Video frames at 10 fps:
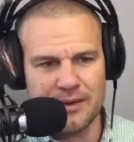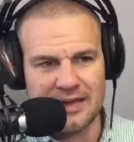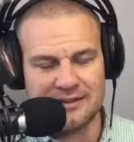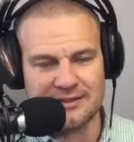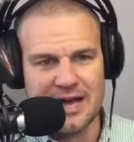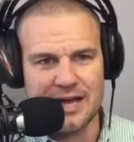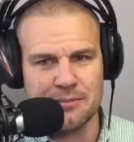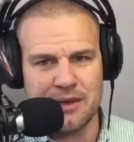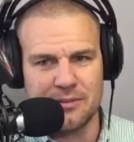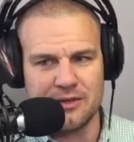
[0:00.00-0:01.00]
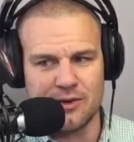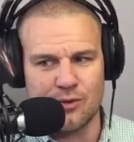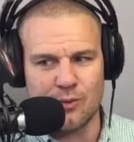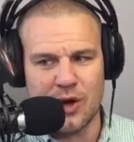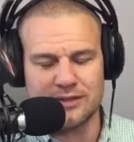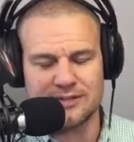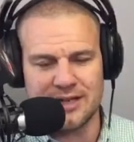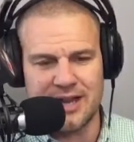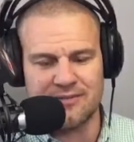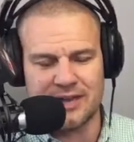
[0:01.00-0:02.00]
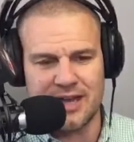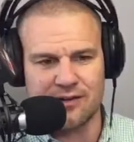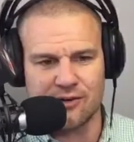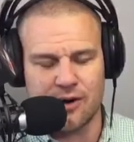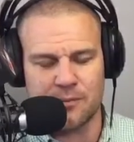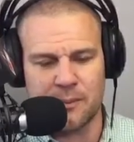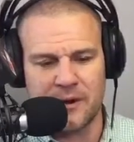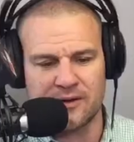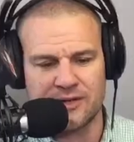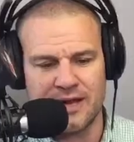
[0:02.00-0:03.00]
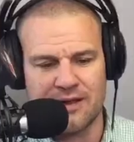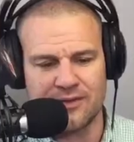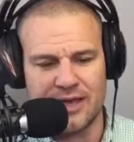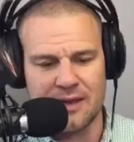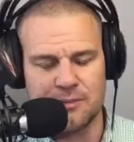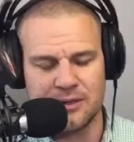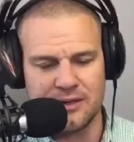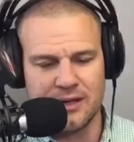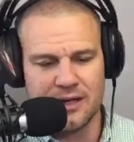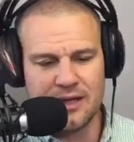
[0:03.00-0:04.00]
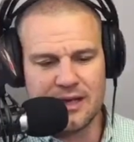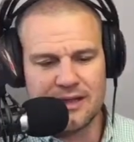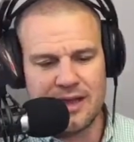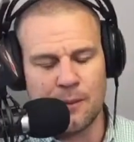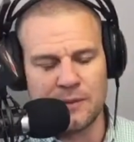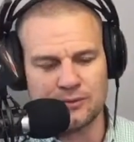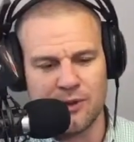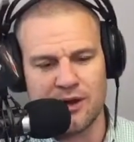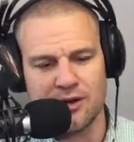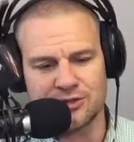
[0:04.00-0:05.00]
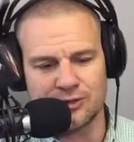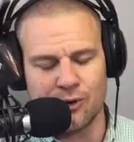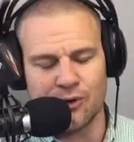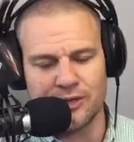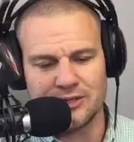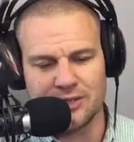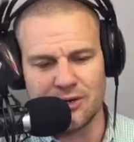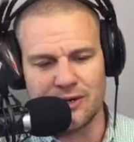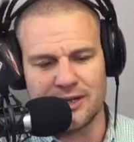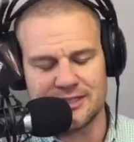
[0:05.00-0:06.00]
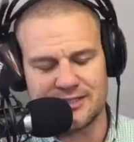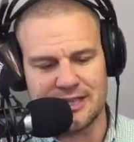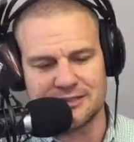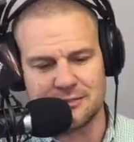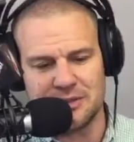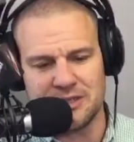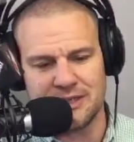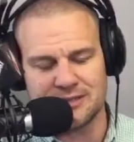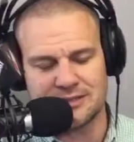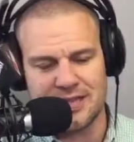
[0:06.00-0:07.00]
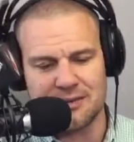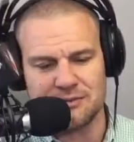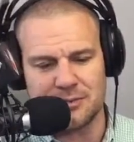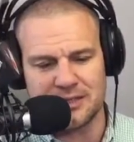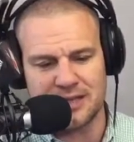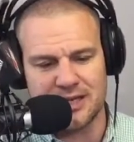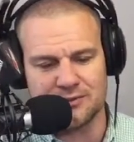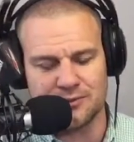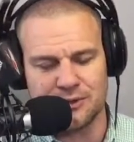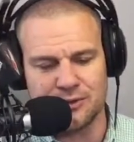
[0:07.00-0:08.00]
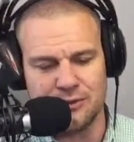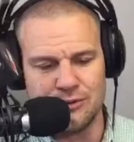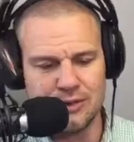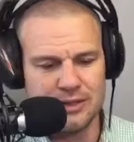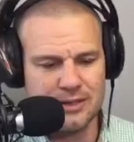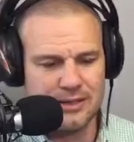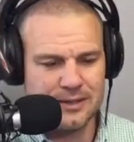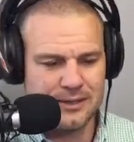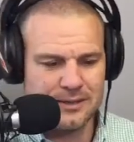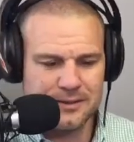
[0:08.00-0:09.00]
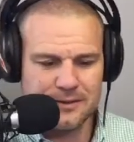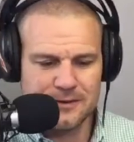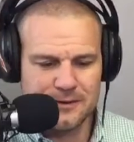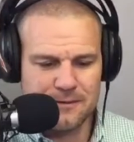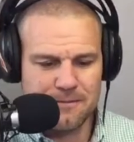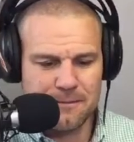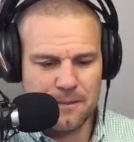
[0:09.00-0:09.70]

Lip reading: at the time maybe don't want to navigate or aren't prepared to navigate, but they help us write our story. So, and it sounds to me like the same has been the case for you. Yeah,